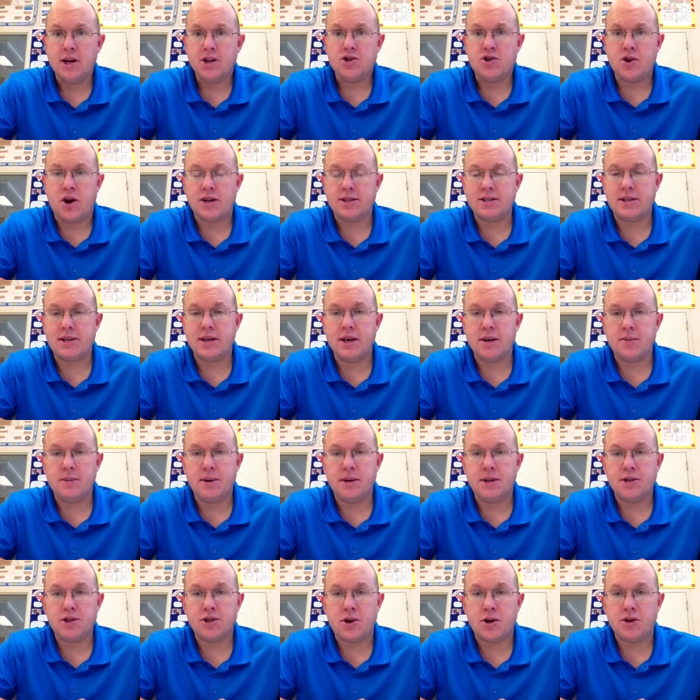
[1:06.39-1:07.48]
Trotsky had
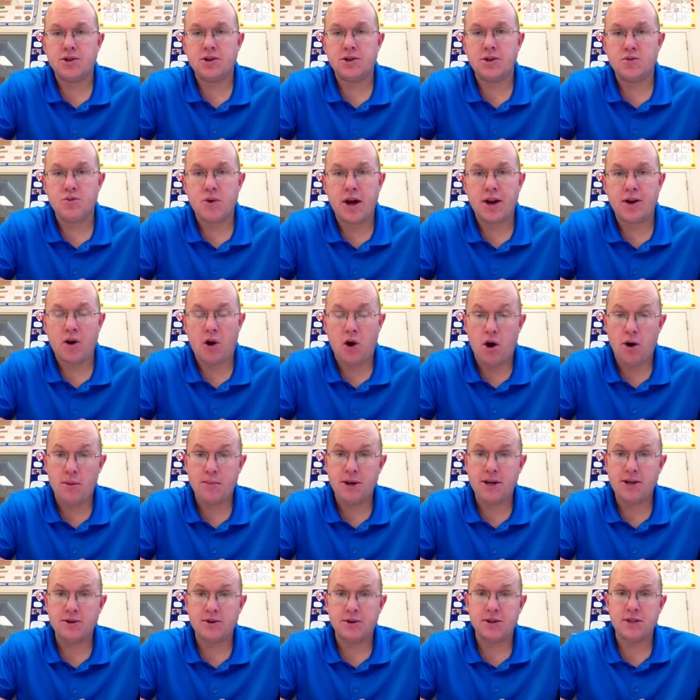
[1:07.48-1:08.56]
been in charge of the Red
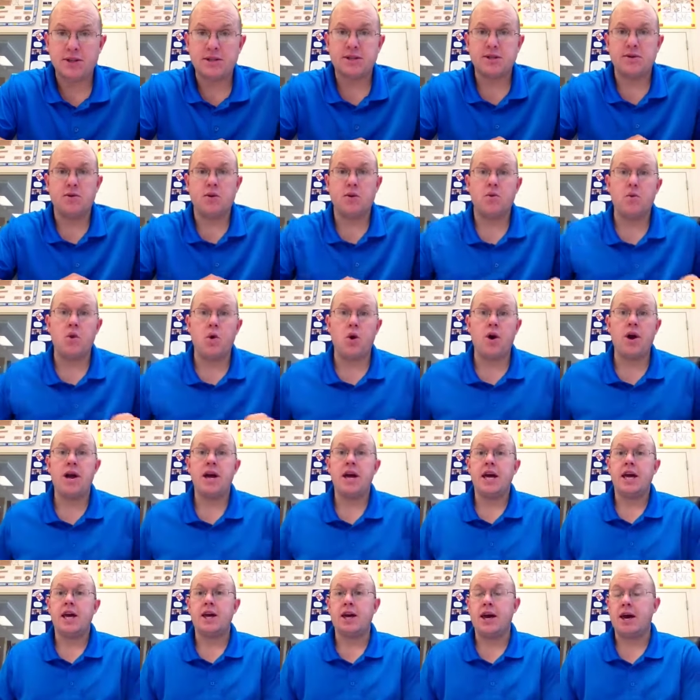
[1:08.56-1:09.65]
Army during the Civil War.
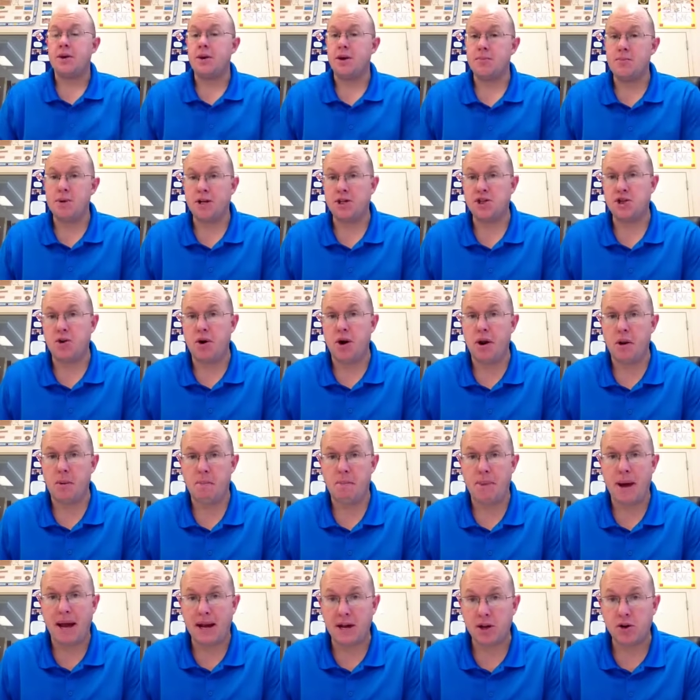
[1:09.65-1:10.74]
He had a much greater
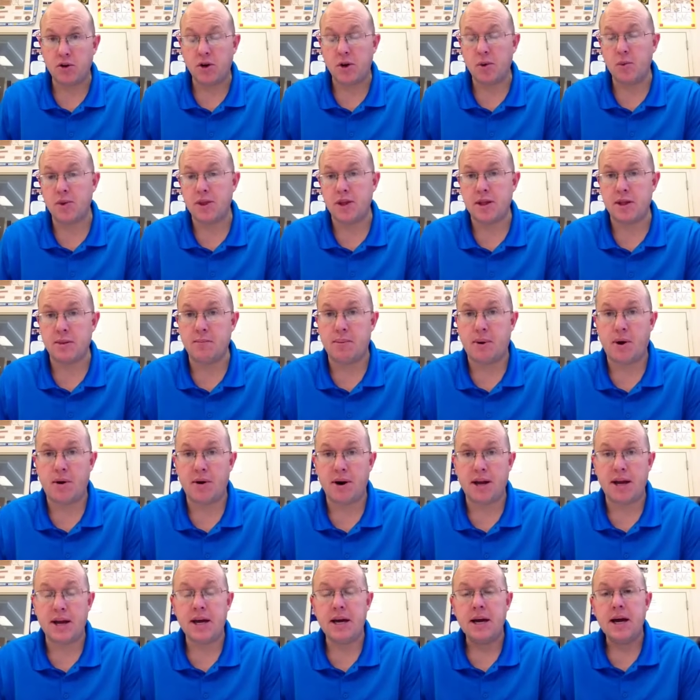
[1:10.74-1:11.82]
pedigree within the
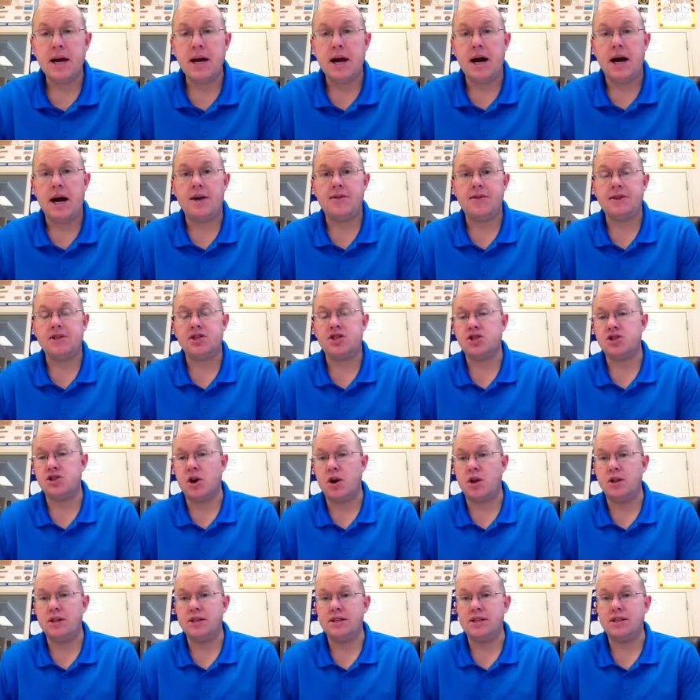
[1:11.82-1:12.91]
party uh, than
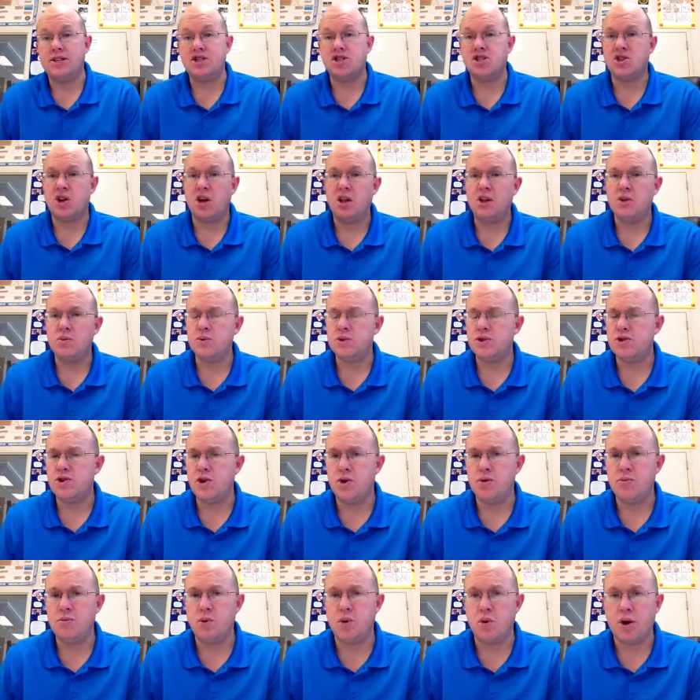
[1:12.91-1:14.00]
Stalin did. Stalin was
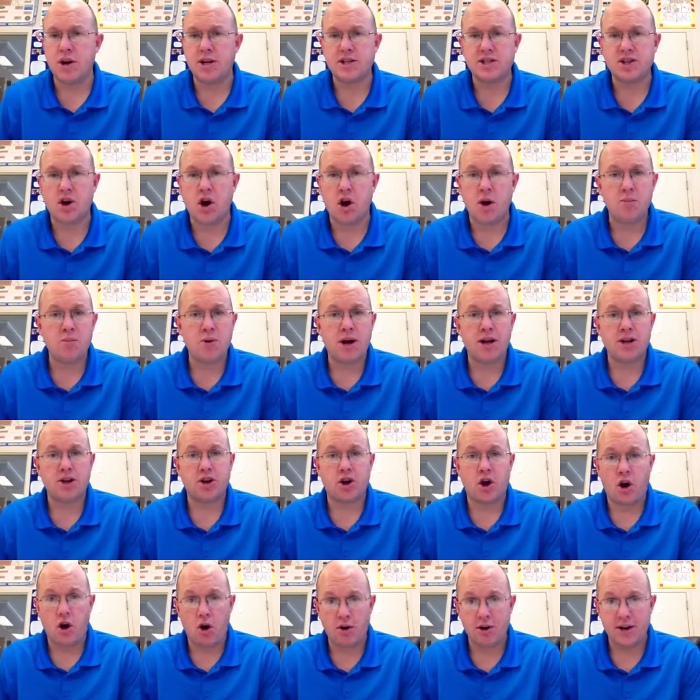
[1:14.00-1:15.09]
known more as Comrade
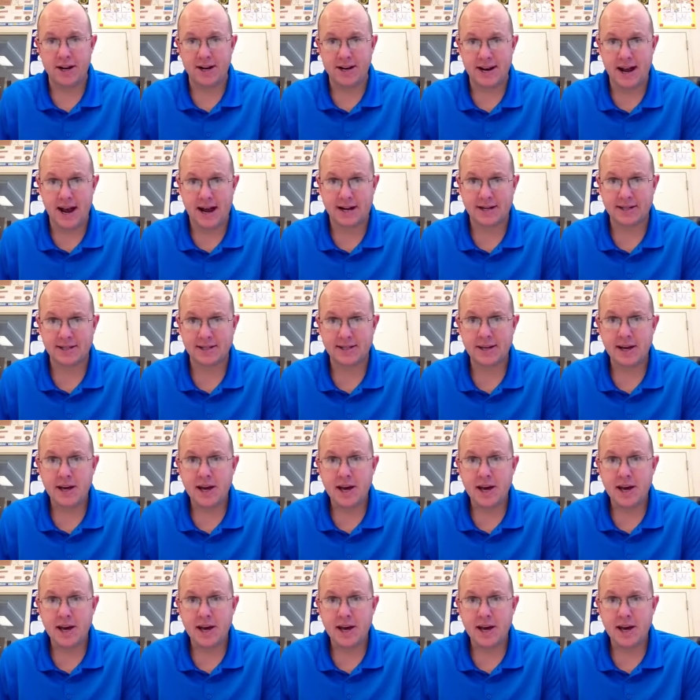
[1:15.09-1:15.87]
Card Index.